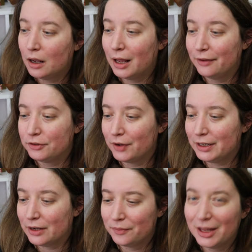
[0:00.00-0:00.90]
I'll have to
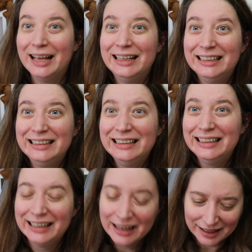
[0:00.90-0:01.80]
find out.
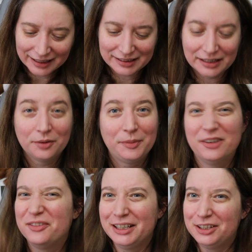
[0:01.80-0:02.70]
Because it'll be
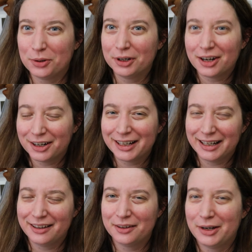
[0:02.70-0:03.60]
a really short
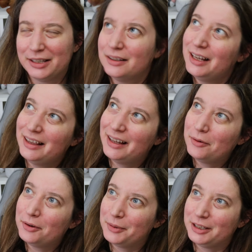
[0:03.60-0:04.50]
cardigan otherwise. And that
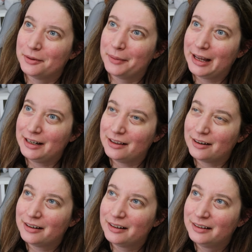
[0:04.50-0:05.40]
won't be so bad
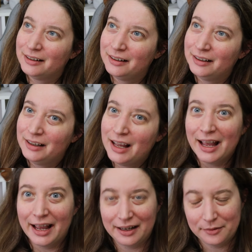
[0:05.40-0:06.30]
either.
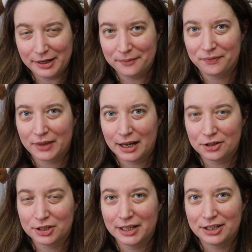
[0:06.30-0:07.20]
Anyway, I
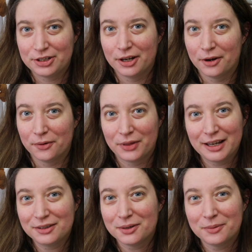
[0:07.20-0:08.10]
should let you go. Thank
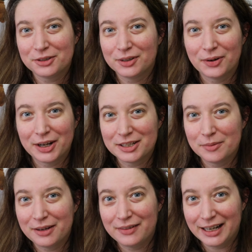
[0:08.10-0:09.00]
you so much for watching
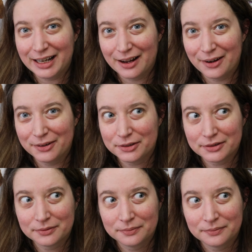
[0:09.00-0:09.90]
my videos.